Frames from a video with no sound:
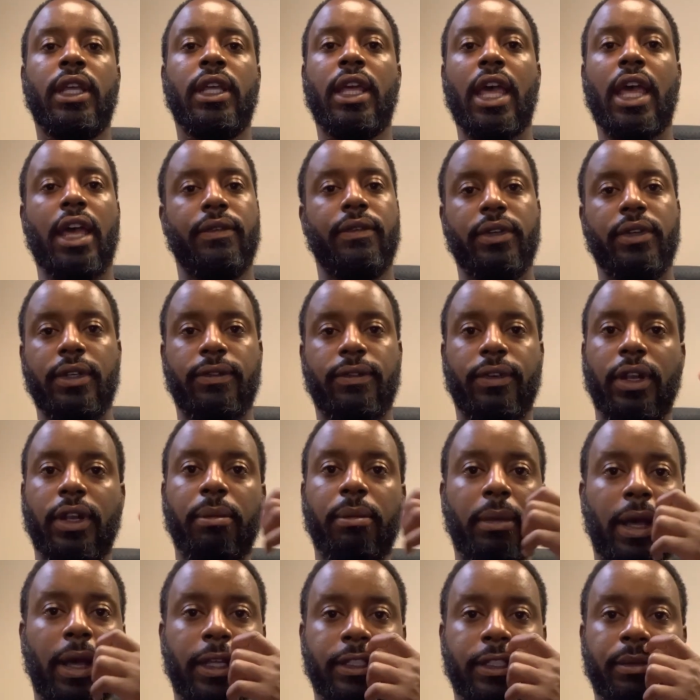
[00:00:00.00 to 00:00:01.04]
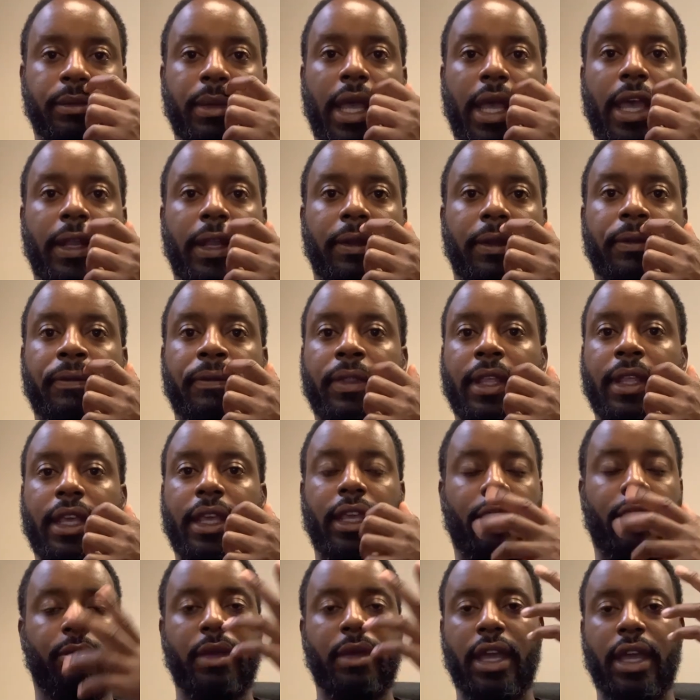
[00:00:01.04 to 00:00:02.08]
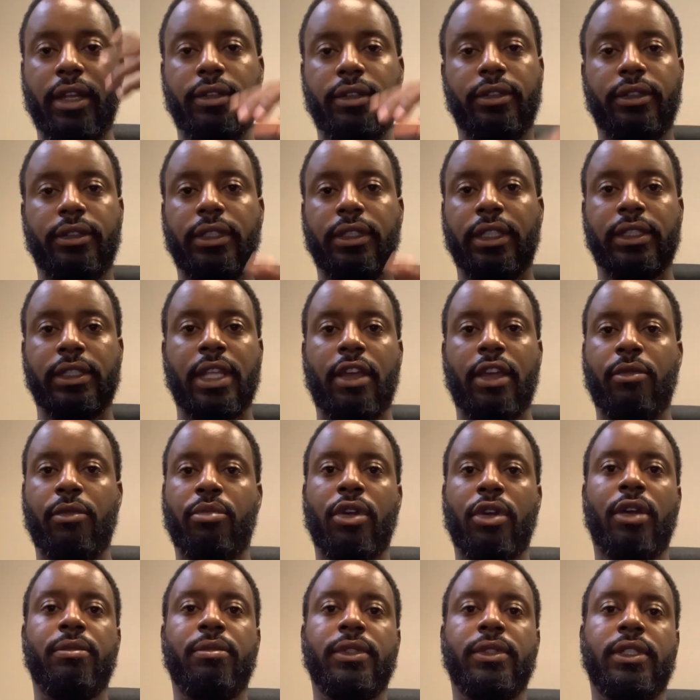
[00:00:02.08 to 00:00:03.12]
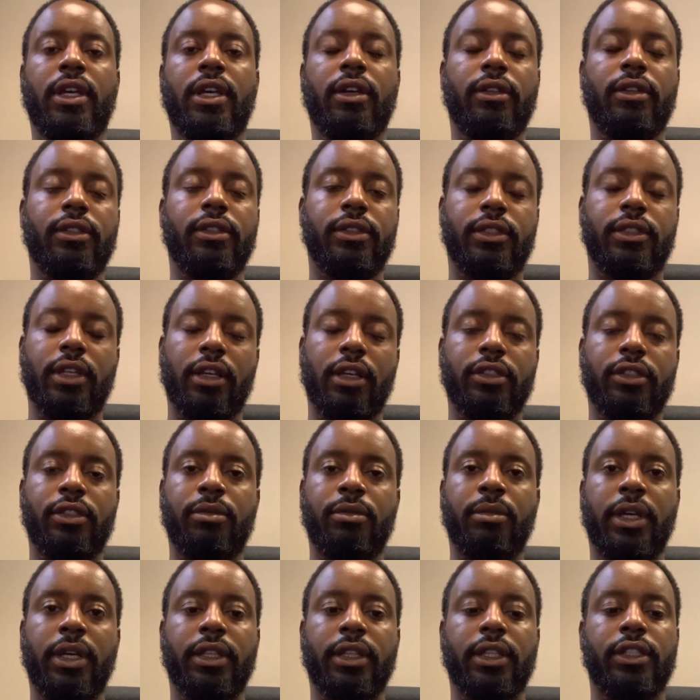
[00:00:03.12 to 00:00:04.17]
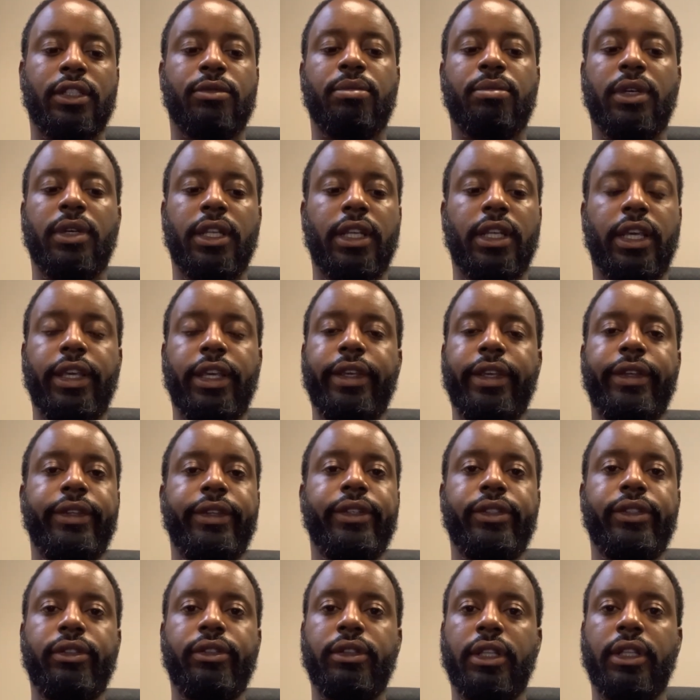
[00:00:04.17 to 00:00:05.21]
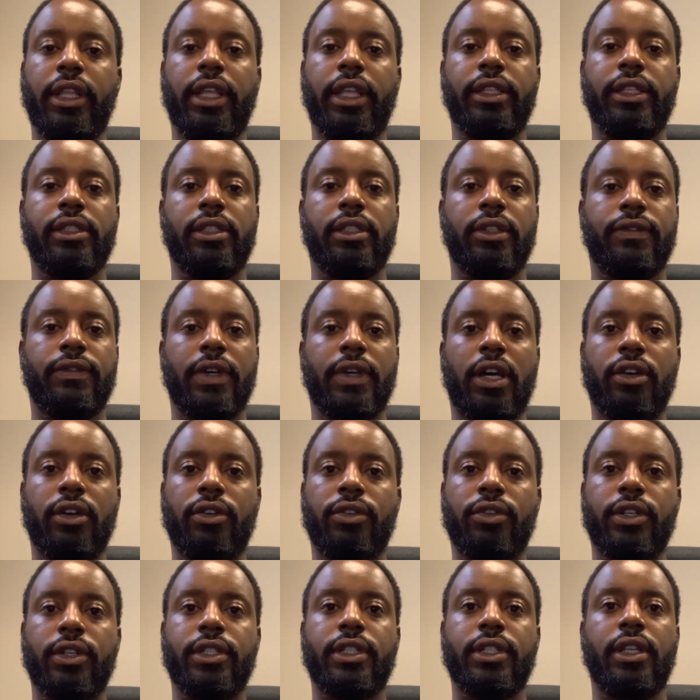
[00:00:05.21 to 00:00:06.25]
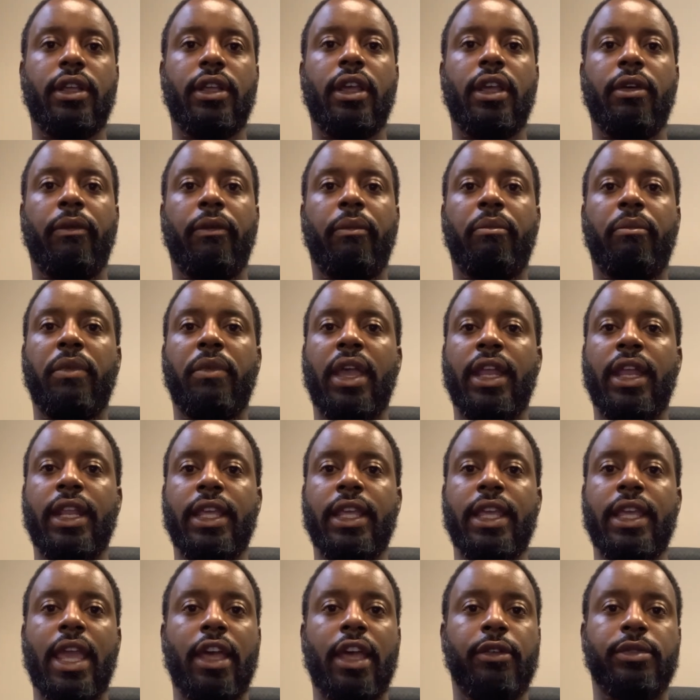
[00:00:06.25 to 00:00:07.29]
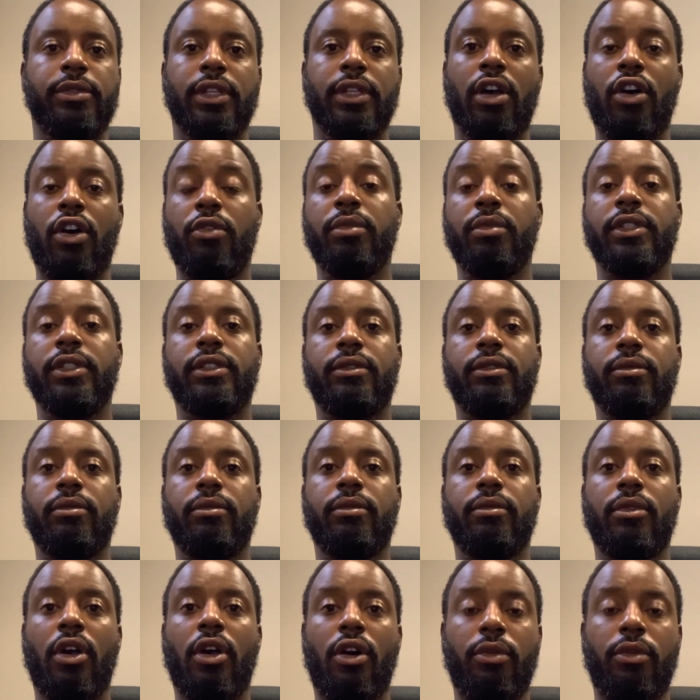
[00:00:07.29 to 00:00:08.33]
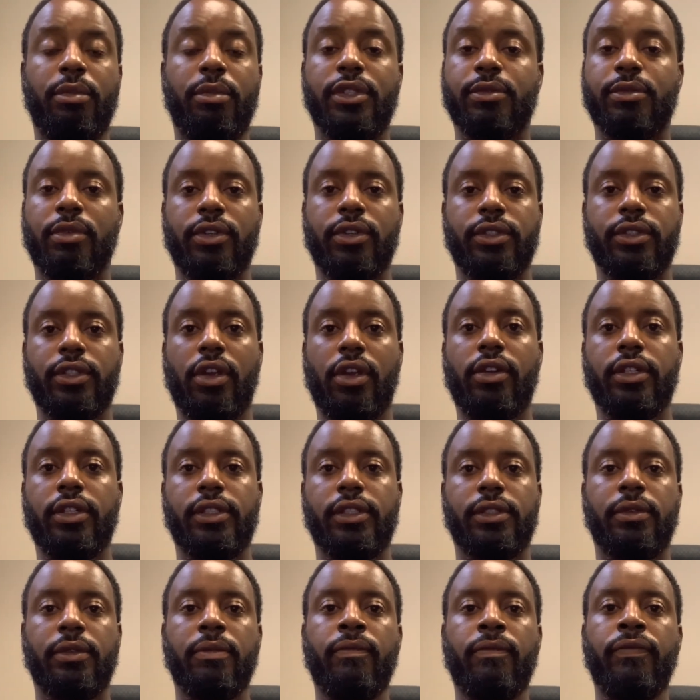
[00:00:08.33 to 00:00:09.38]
I have a good friend of mine, Matt, and Matt doesn't have a problem me talking to him about this, but he's a devout Christian, and he helps a homeless person, Ernest,